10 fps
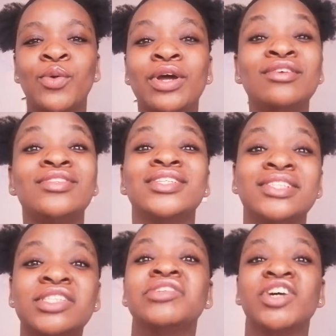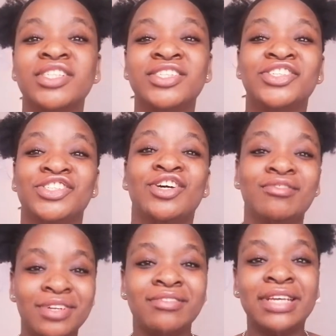One of the disadvantages
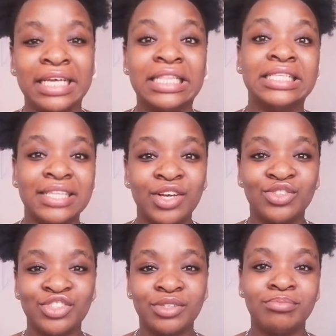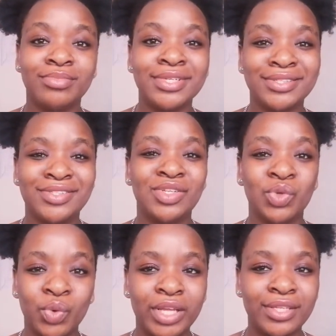of living in the township is the
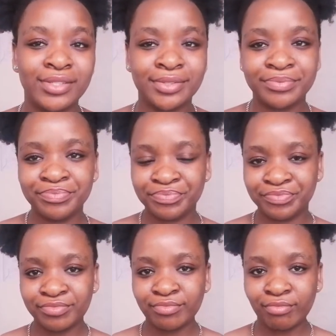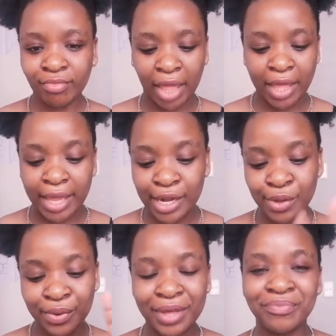noise.
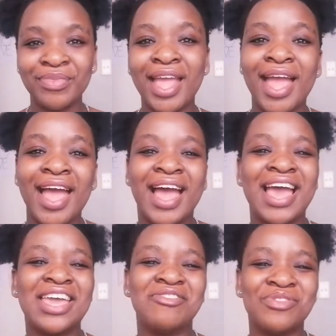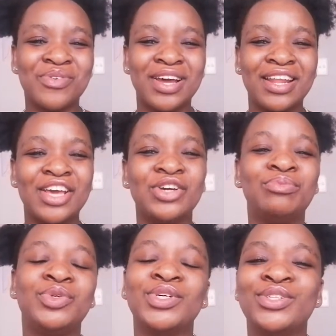Anyway, hi everyone. I
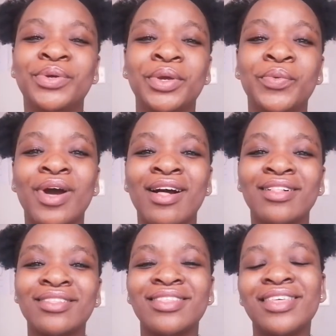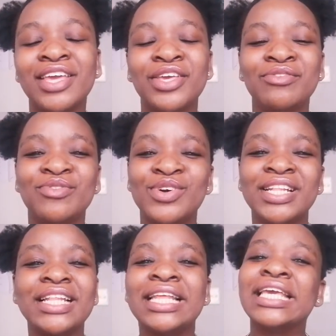hope you are doing well. Thank you for
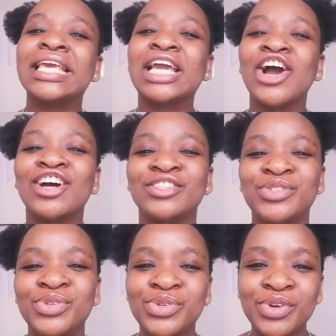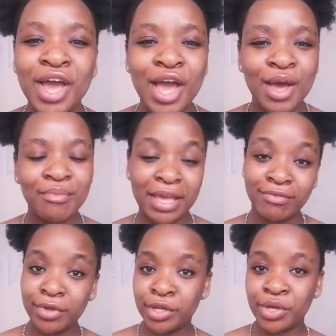clicking onto my
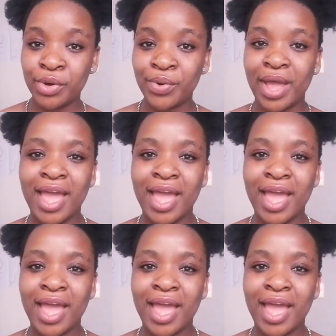video.